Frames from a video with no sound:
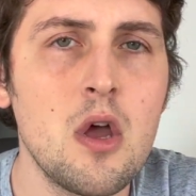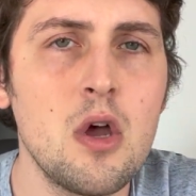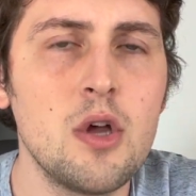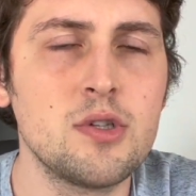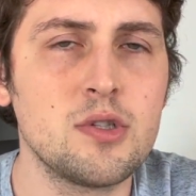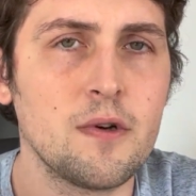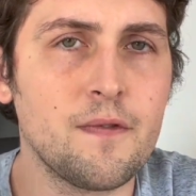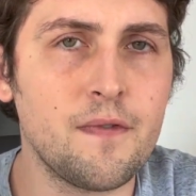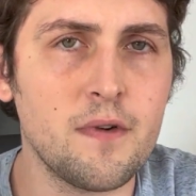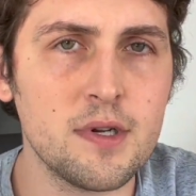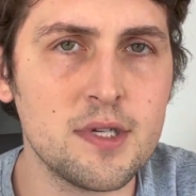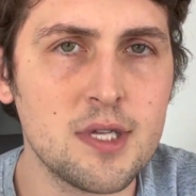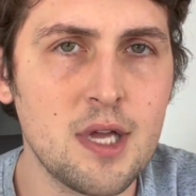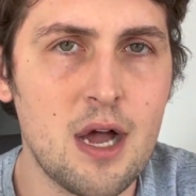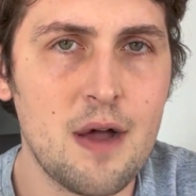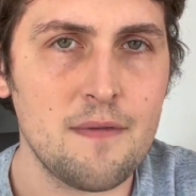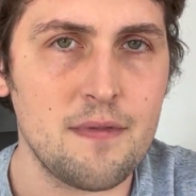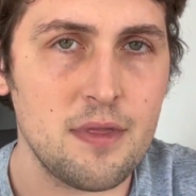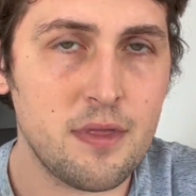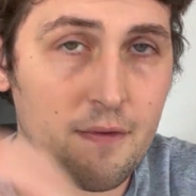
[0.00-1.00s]
So first
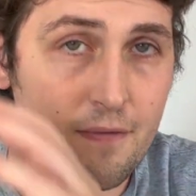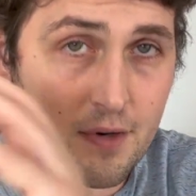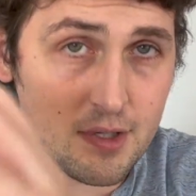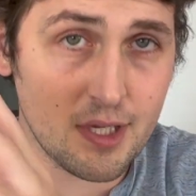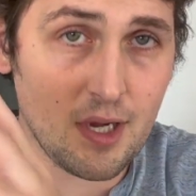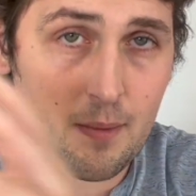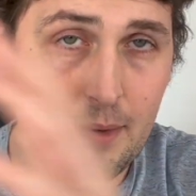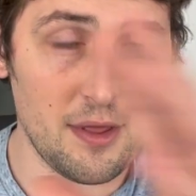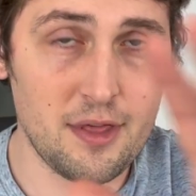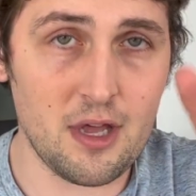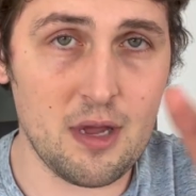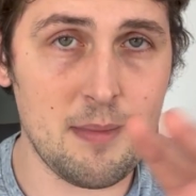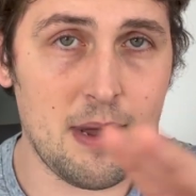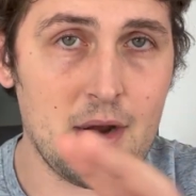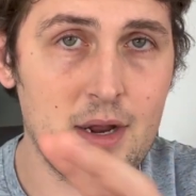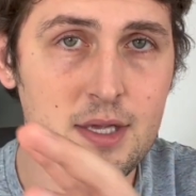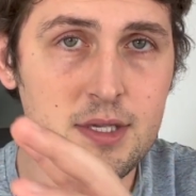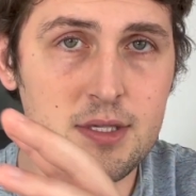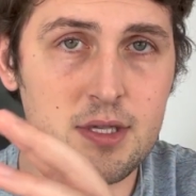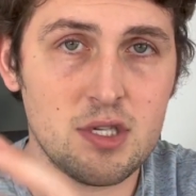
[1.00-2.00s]
off, the first thing I want to think
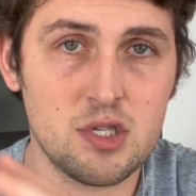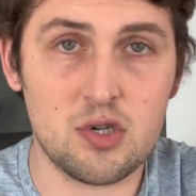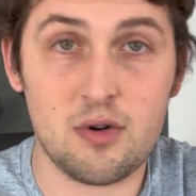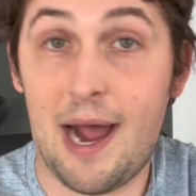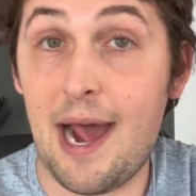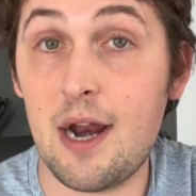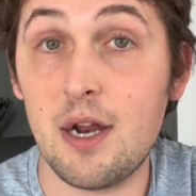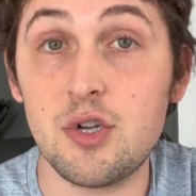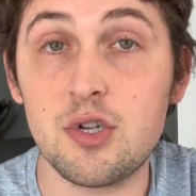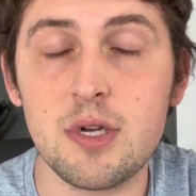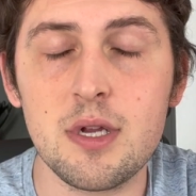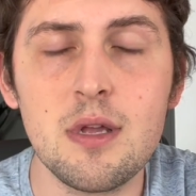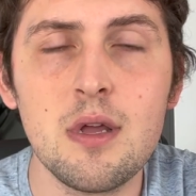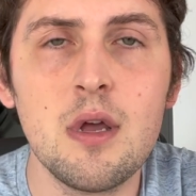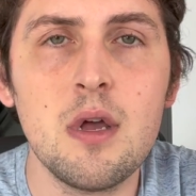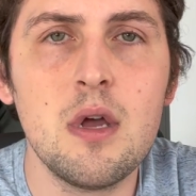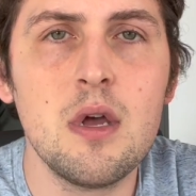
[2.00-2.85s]
about is the strategy.